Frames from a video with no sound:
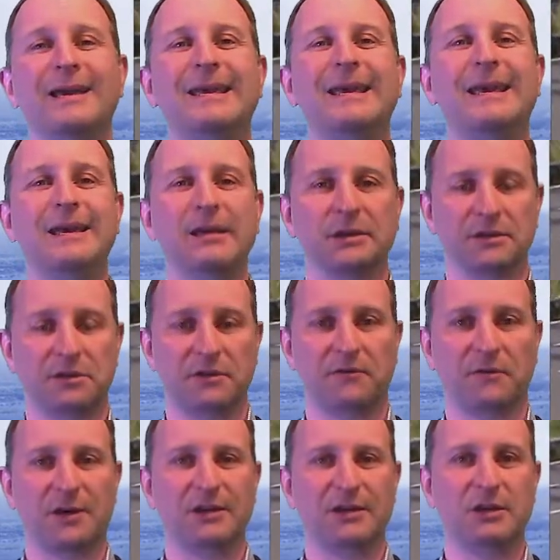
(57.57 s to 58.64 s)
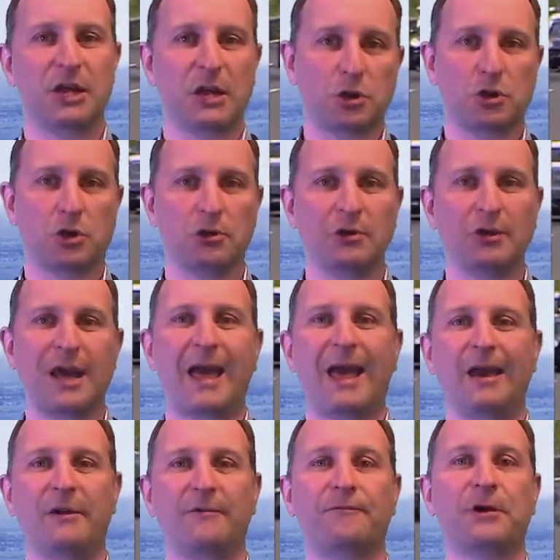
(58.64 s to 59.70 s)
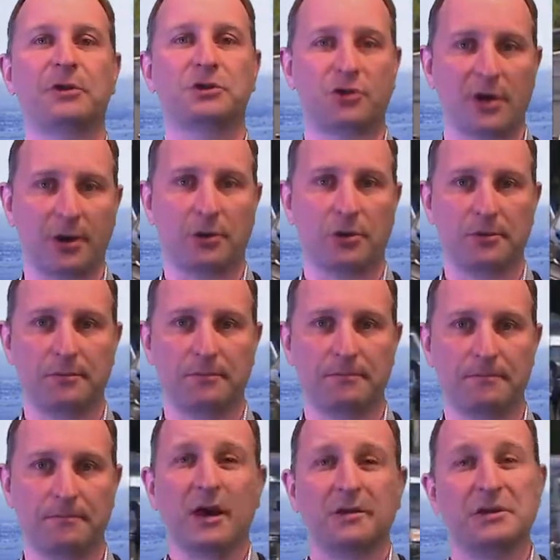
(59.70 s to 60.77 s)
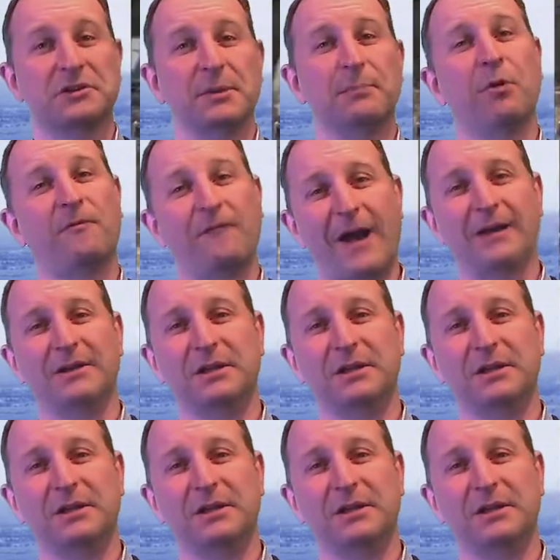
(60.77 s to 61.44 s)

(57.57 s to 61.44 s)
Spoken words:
years of congestion and frustration. The simple